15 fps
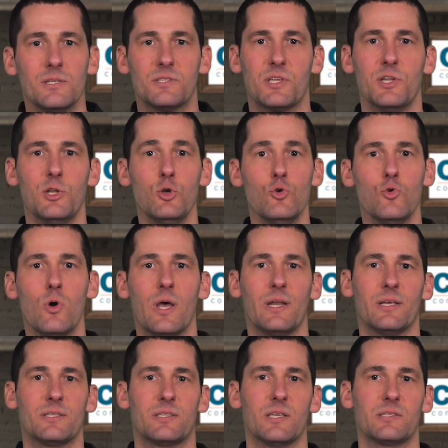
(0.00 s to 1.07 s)
To new and
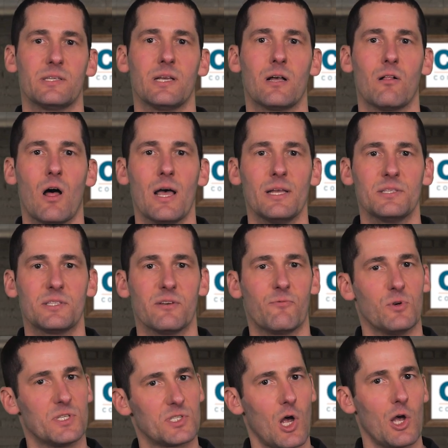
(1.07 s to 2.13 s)
existing clients, if
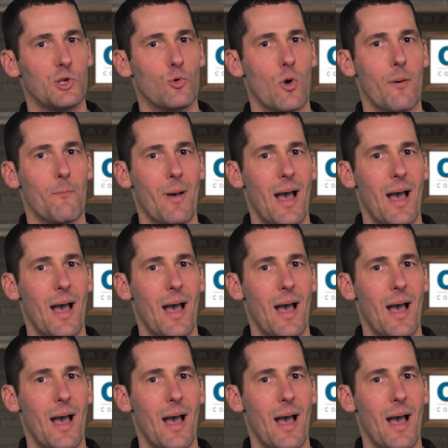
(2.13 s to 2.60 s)
we saw you at